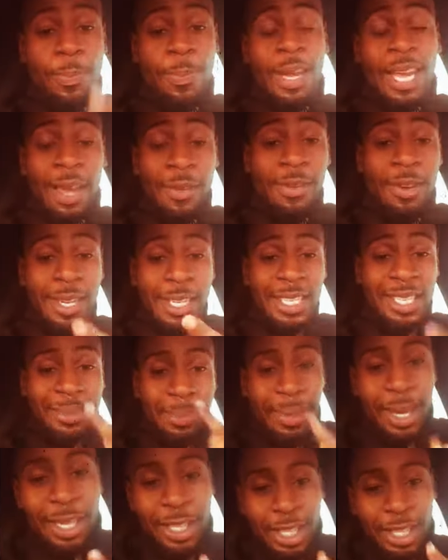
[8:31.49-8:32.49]
giving this
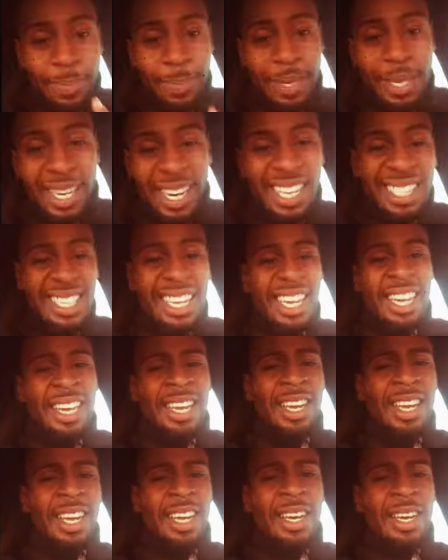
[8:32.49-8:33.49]
message because
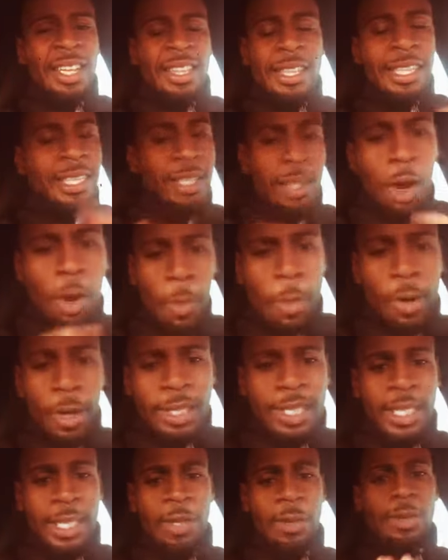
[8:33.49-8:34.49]
there's no more
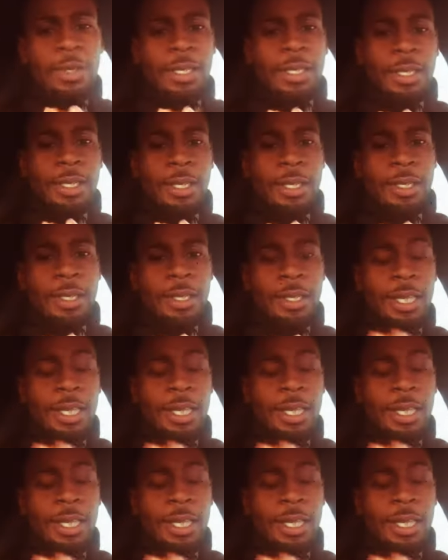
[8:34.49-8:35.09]
excuses.